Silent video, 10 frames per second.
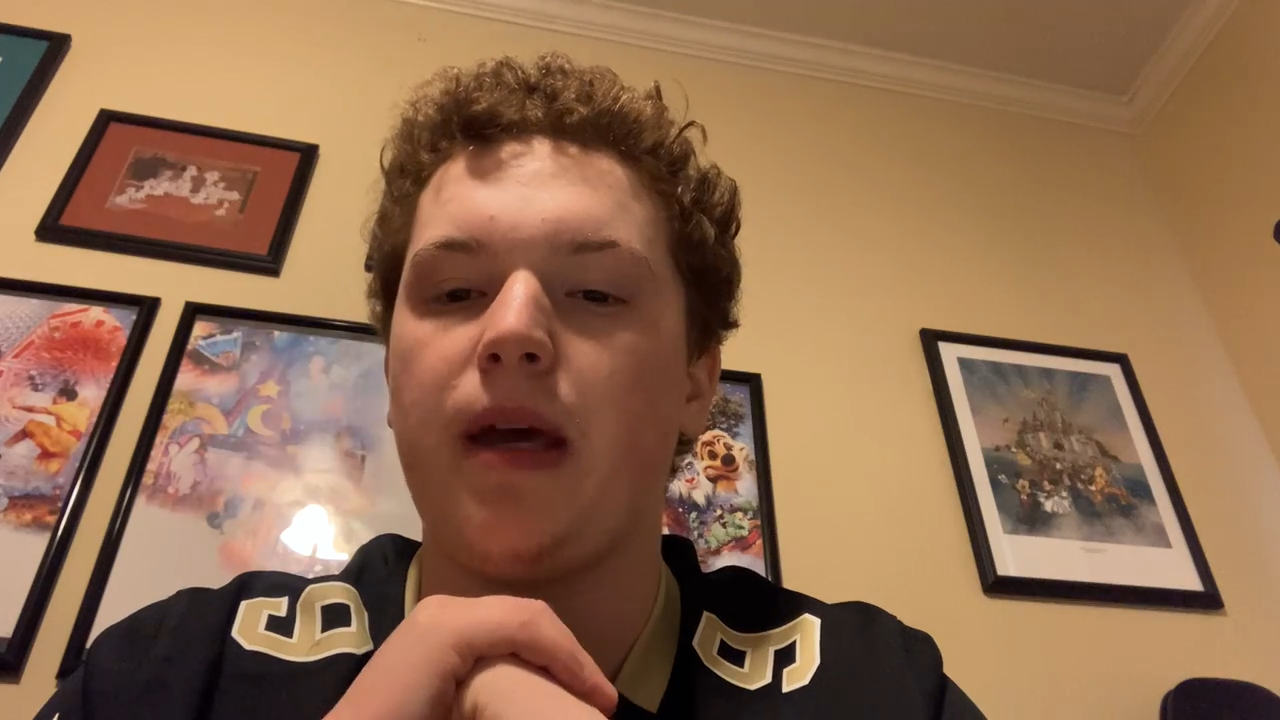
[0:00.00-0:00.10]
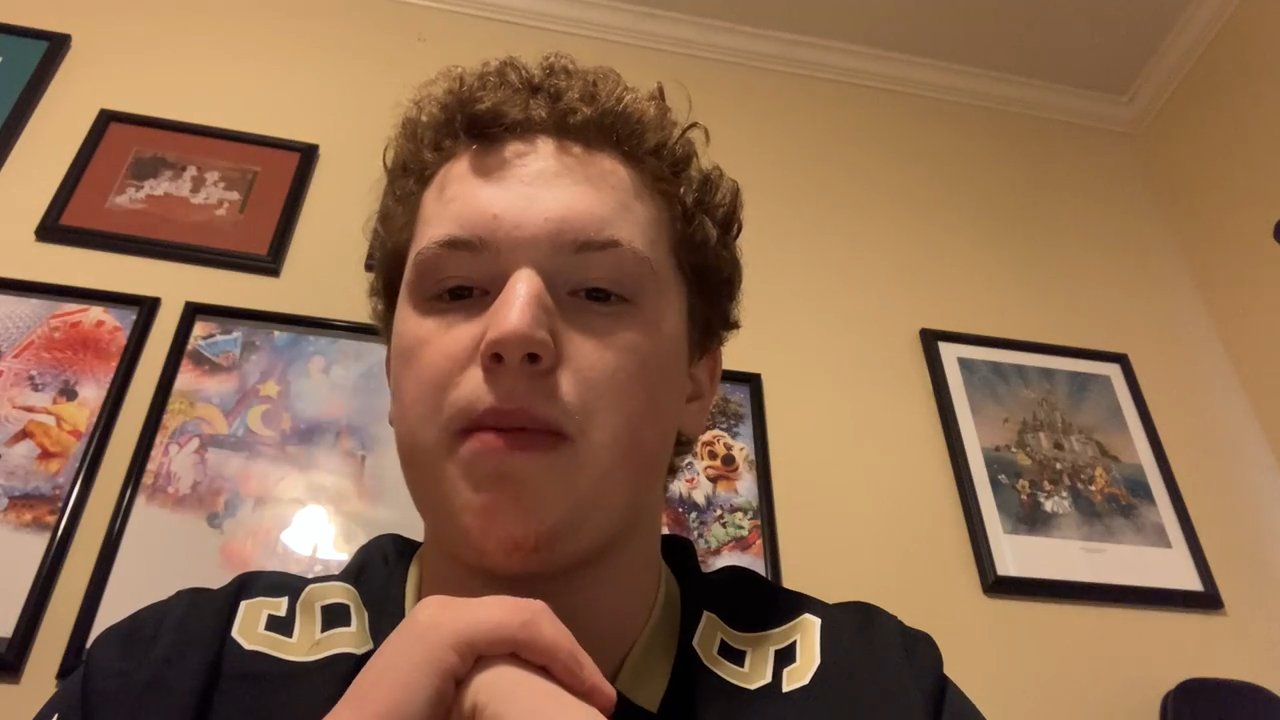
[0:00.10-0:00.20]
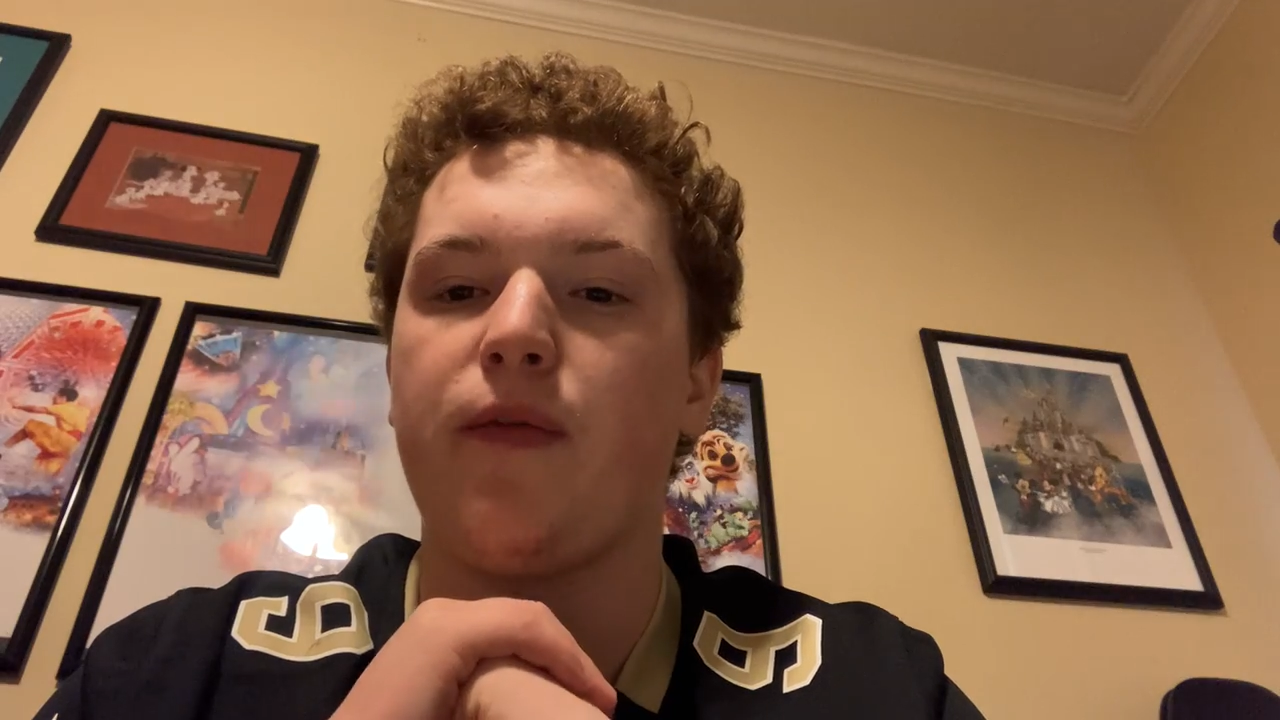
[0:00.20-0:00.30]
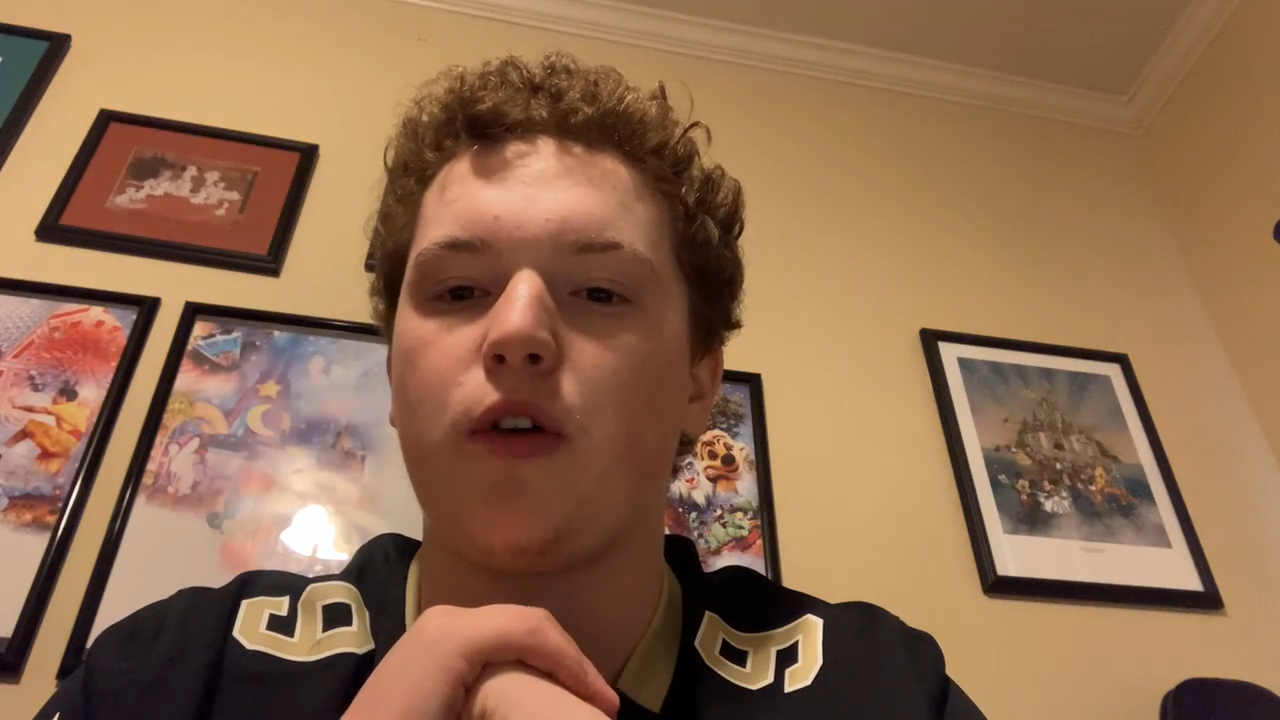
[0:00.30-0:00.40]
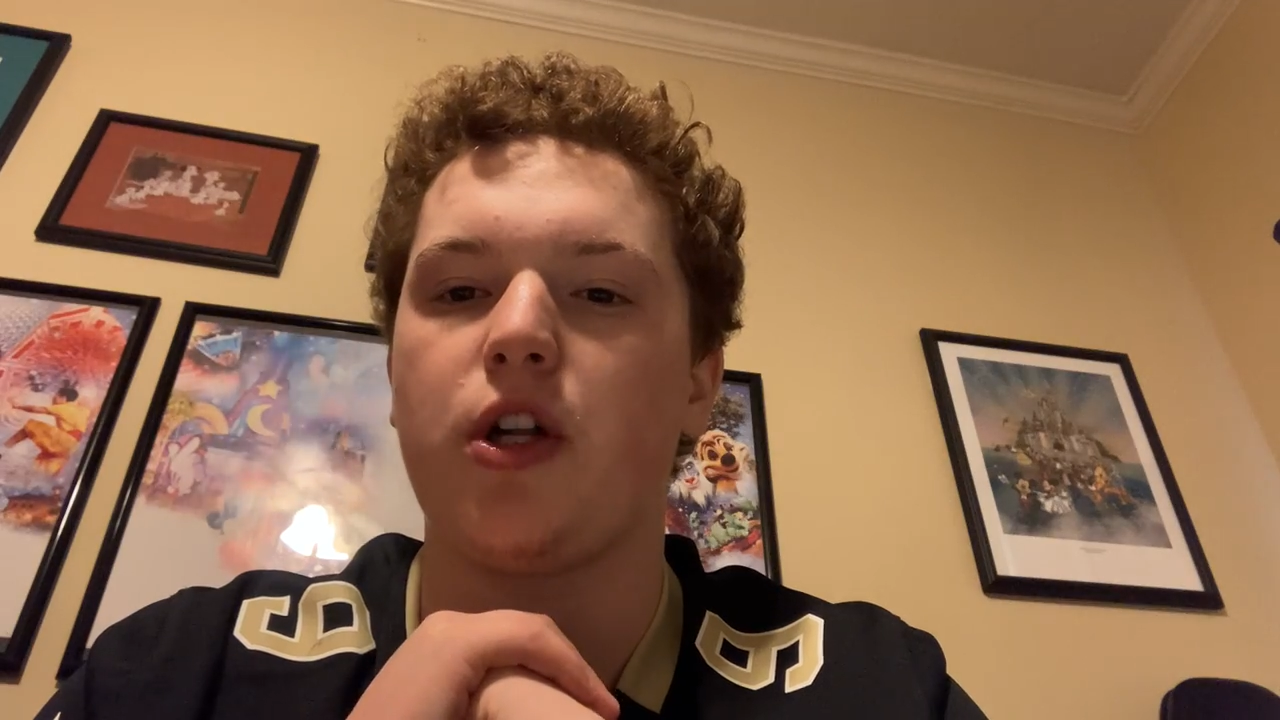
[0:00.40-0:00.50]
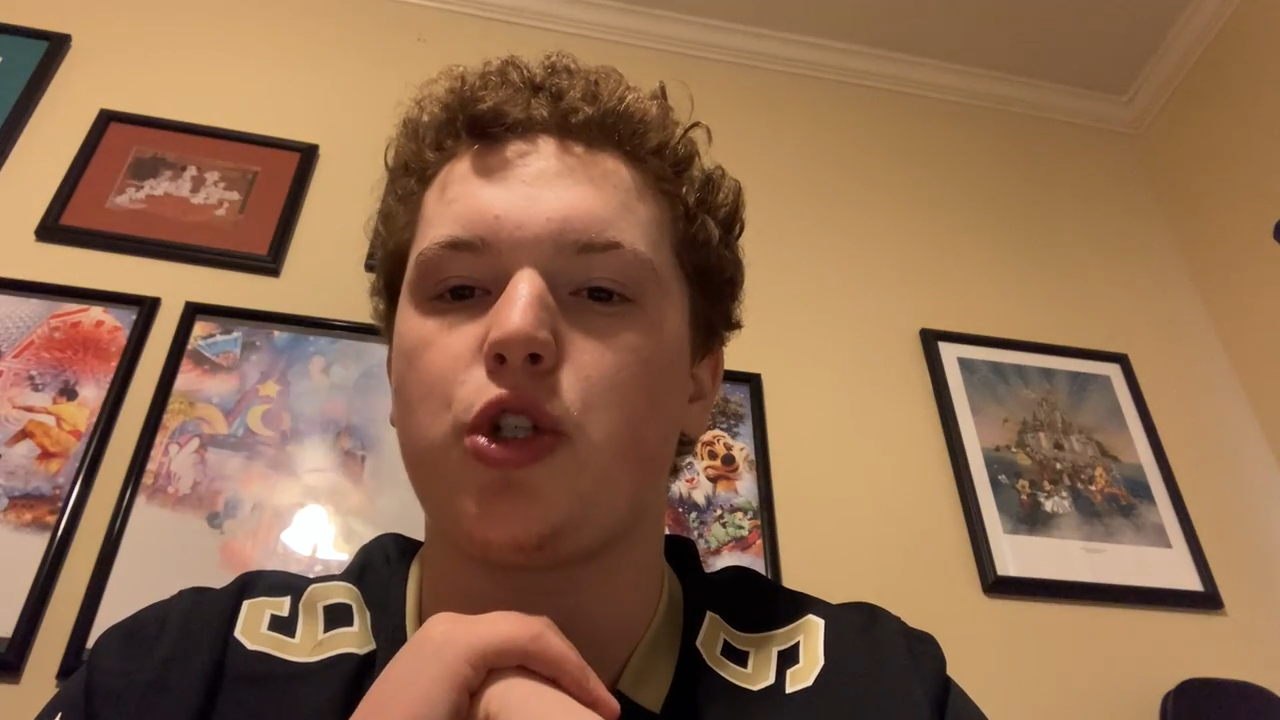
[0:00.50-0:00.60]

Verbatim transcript: maybe for a